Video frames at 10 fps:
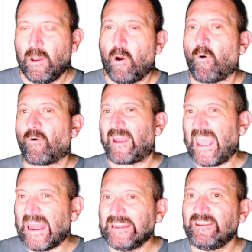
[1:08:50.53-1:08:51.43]
or
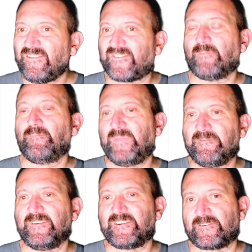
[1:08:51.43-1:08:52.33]
any
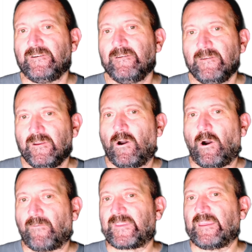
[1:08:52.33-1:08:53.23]
subdivision
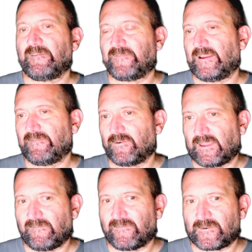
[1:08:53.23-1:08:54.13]
of K5 or
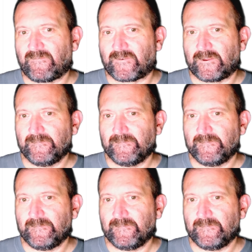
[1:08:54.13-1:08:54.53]
K33.